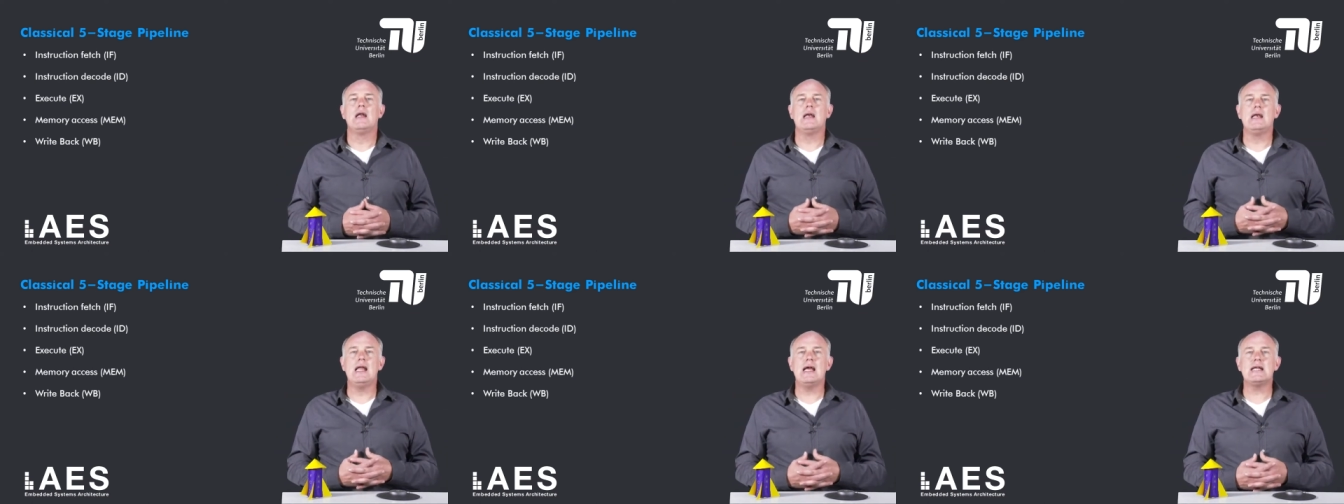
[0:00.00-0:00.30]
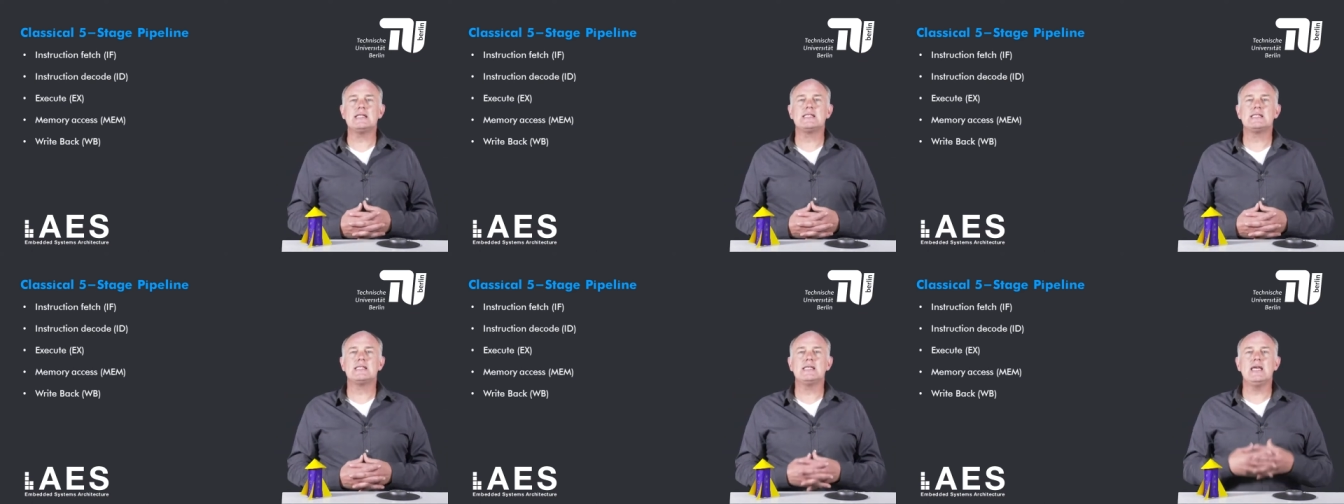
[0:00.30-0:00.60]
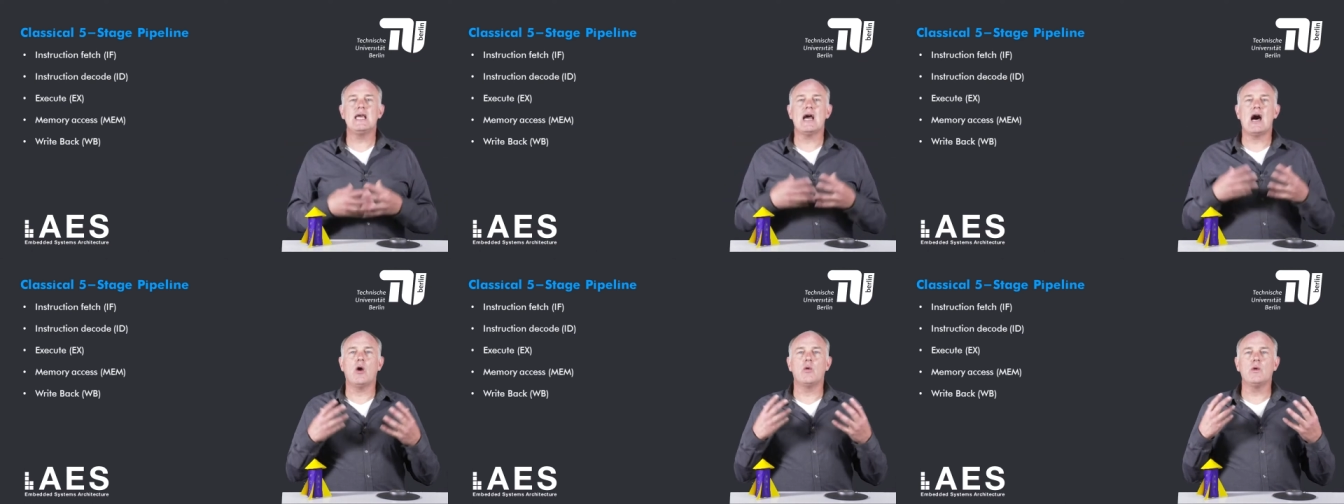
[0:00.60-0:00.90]
let's
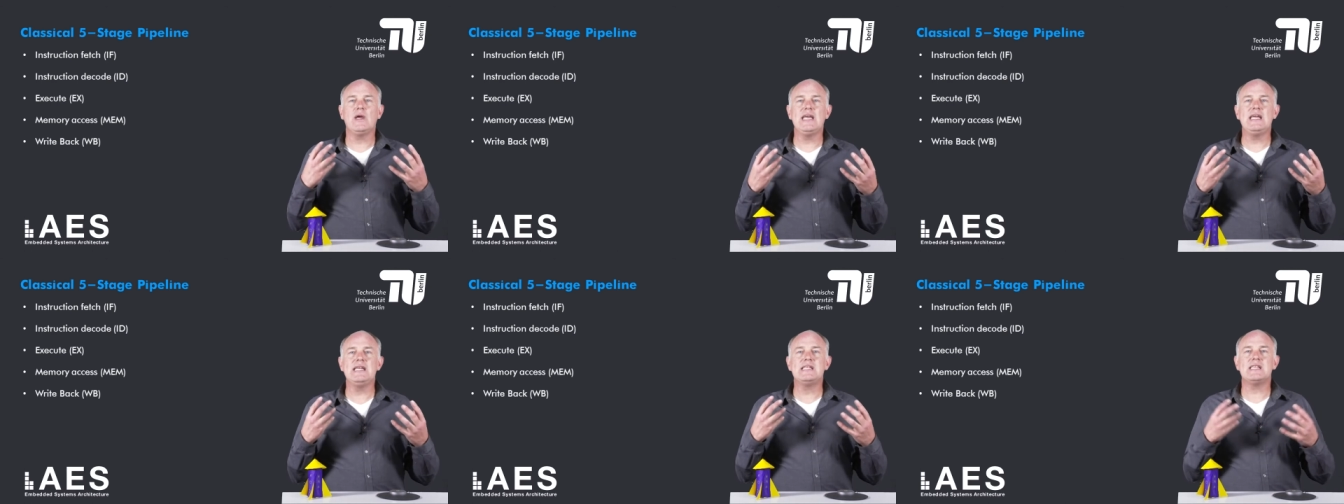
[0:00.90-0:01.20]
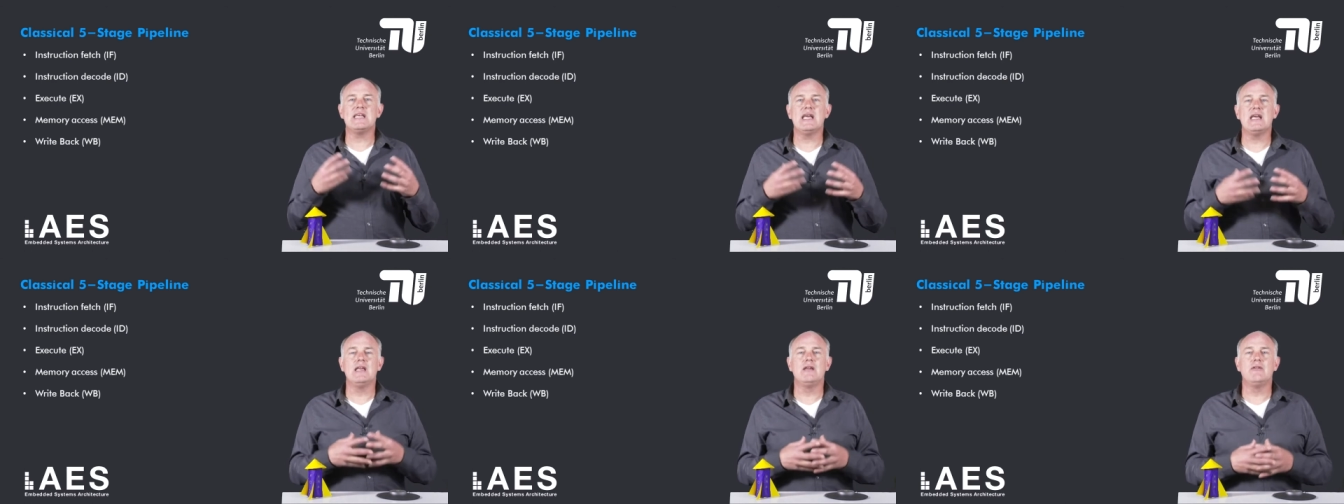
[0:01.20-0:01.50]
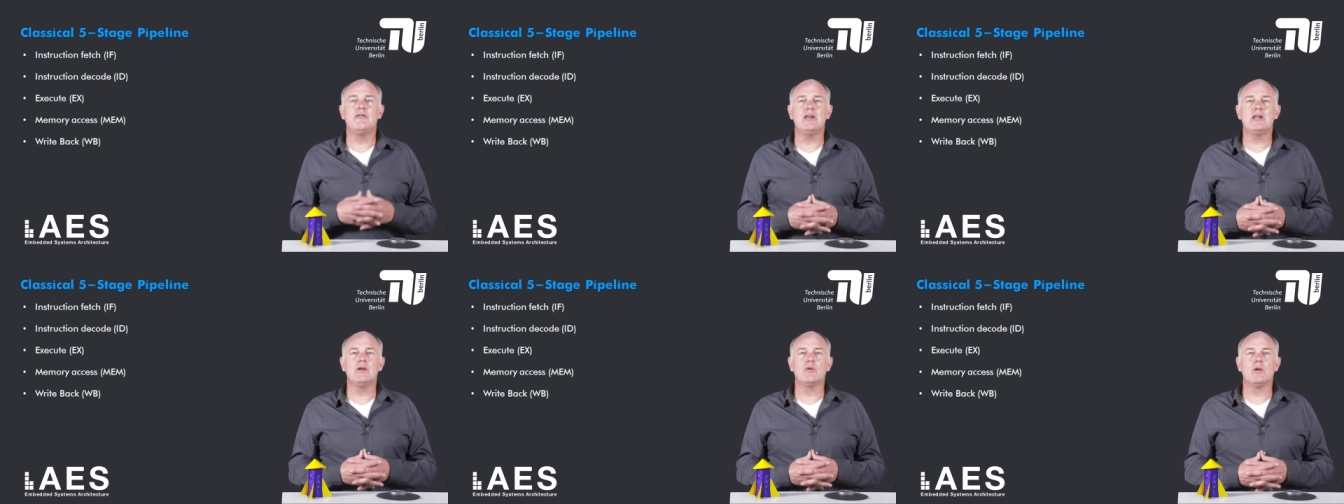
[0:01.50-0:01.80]
see how each
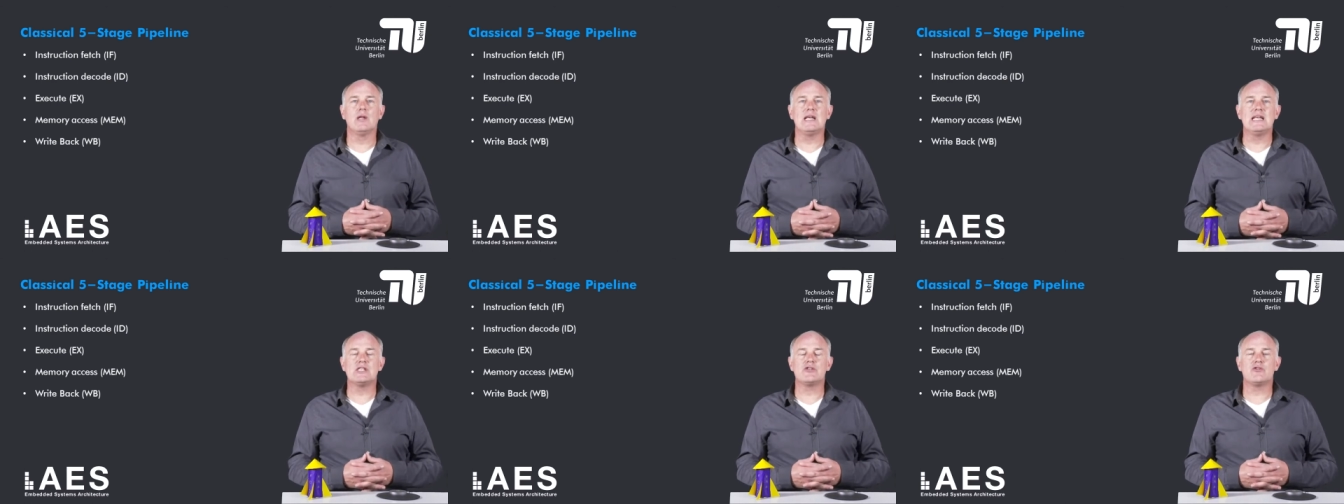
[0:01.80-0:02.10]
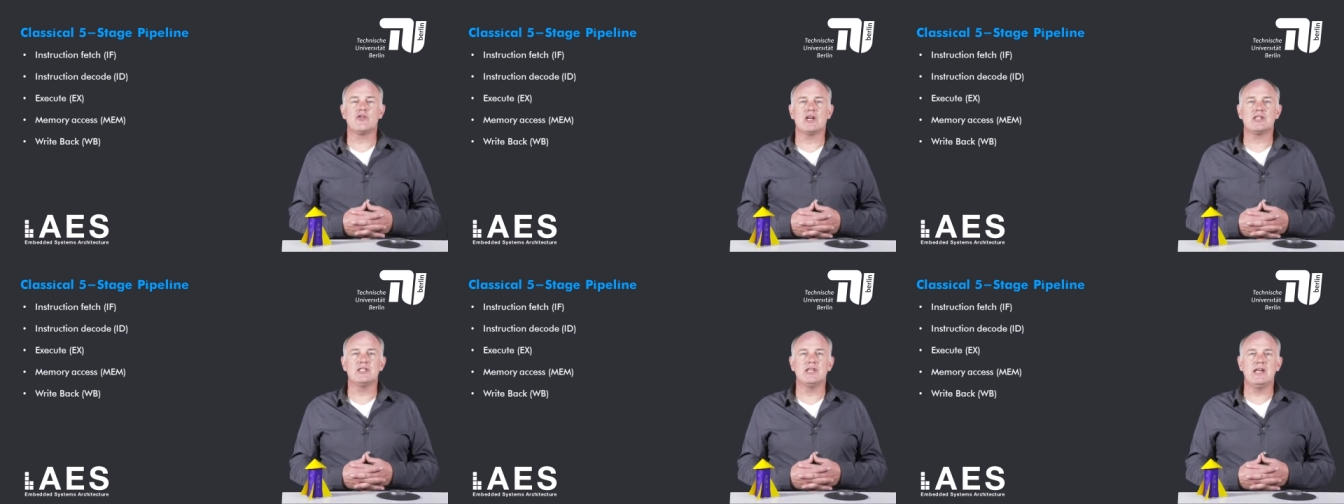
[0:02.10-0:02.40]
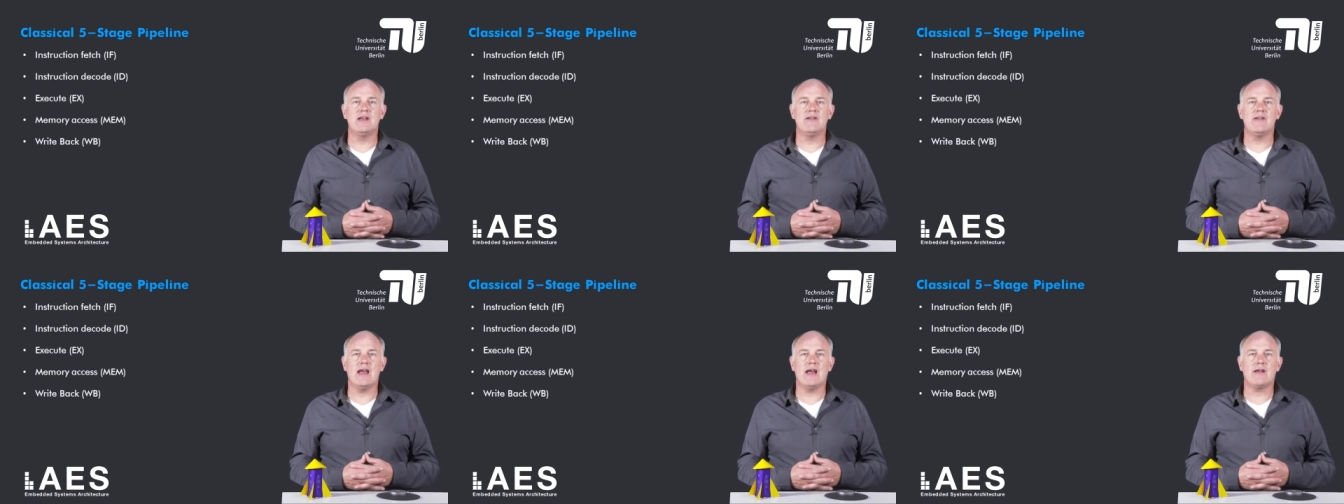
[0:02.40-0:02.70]
individual
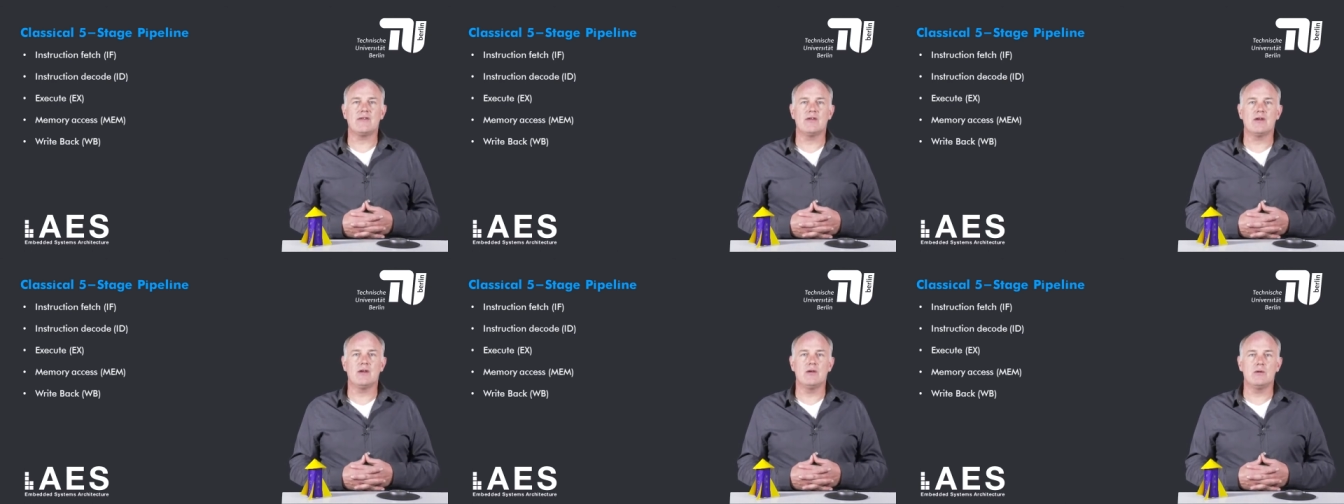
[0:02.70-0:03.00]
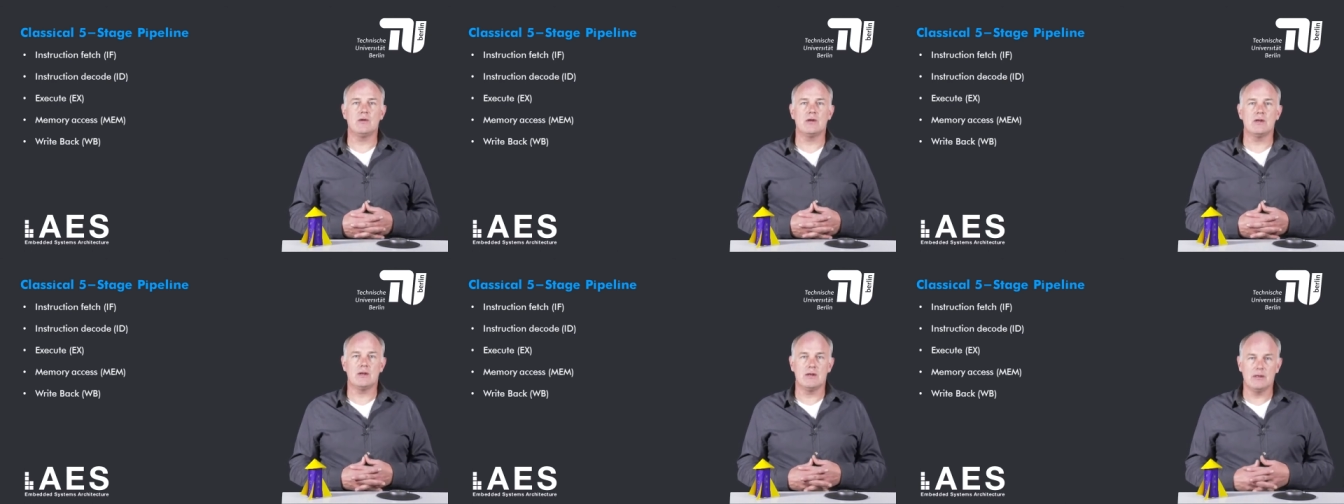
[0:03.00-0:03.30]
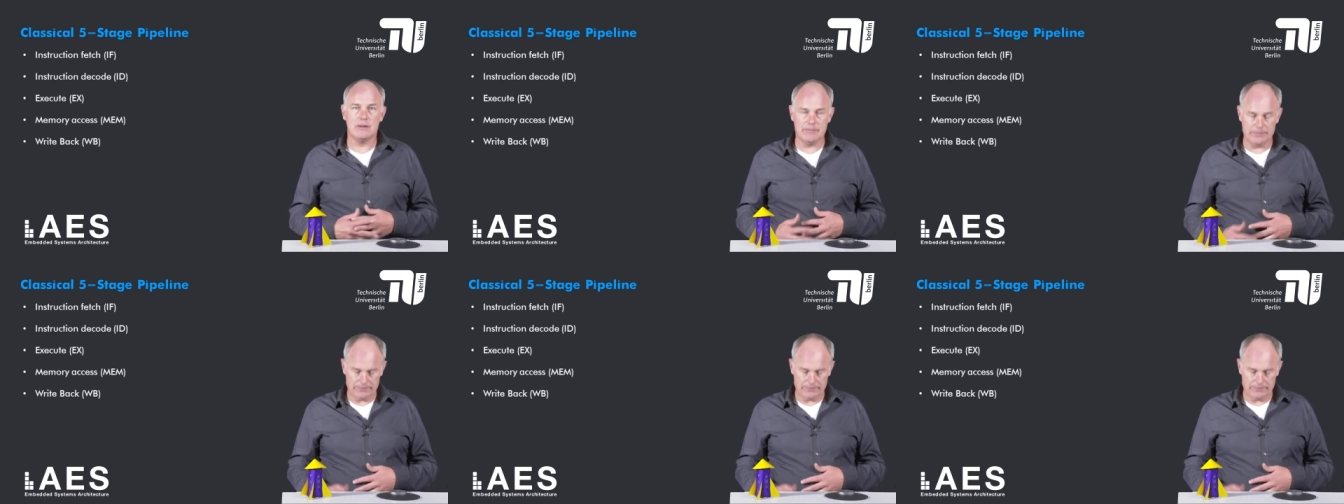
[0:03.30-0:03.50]
instruction is executed.